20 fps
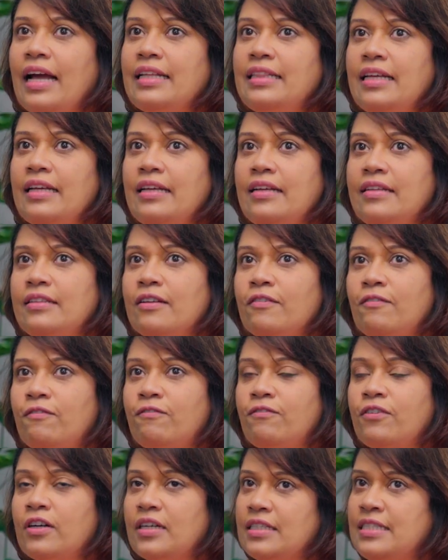I think the
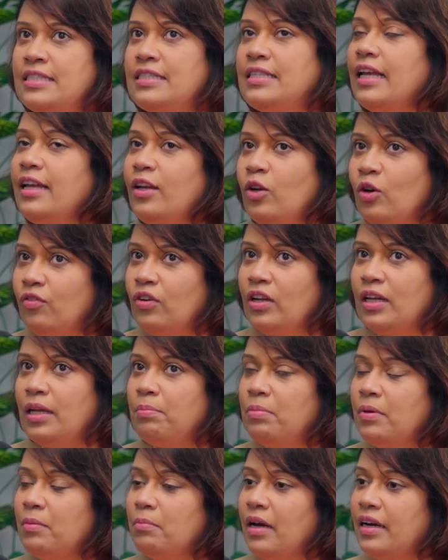first thing you have to
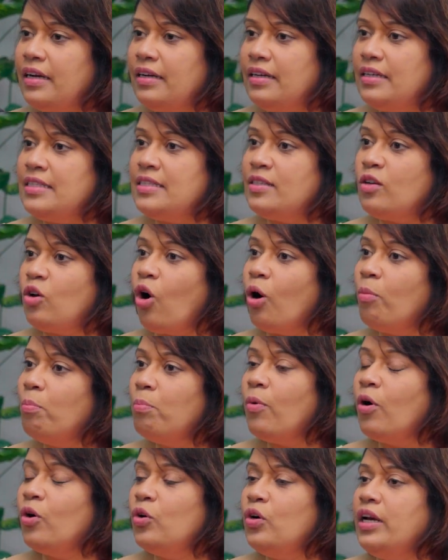keep in mind is
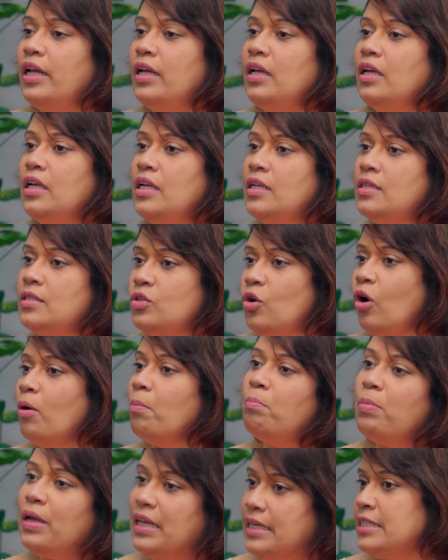compounding is your
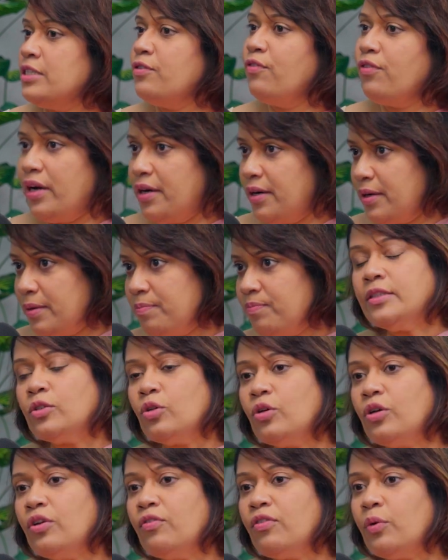biggest friend.
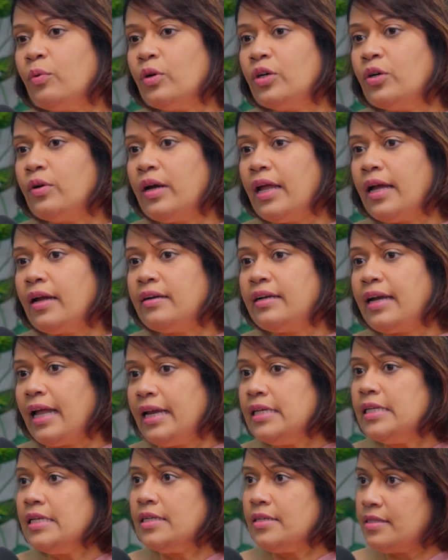So if I were to take
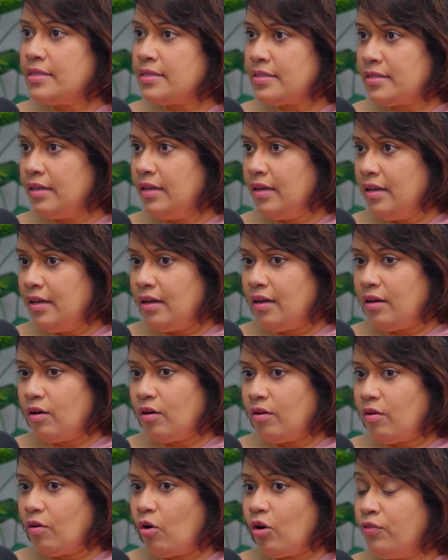10 years
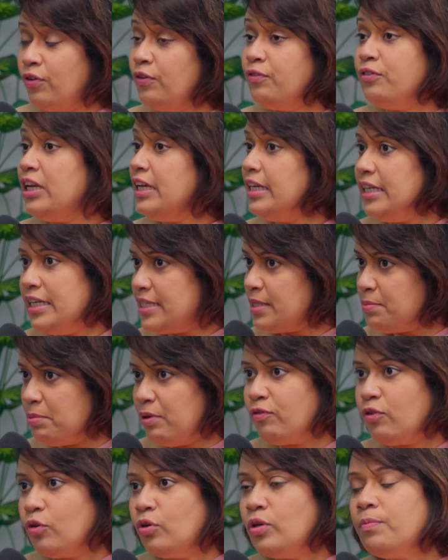or 15 years
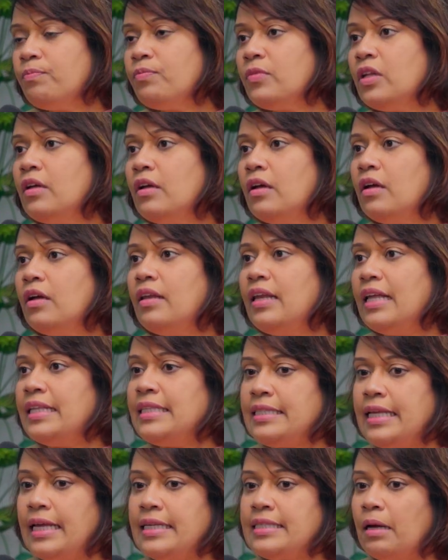before,
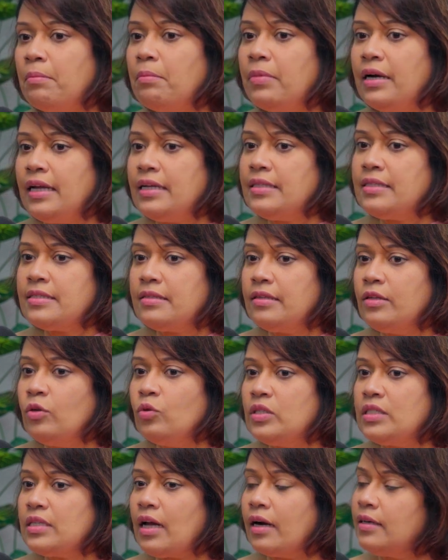let's say somebody had
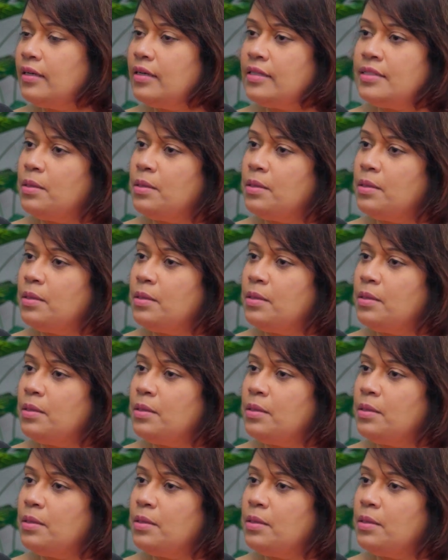you started a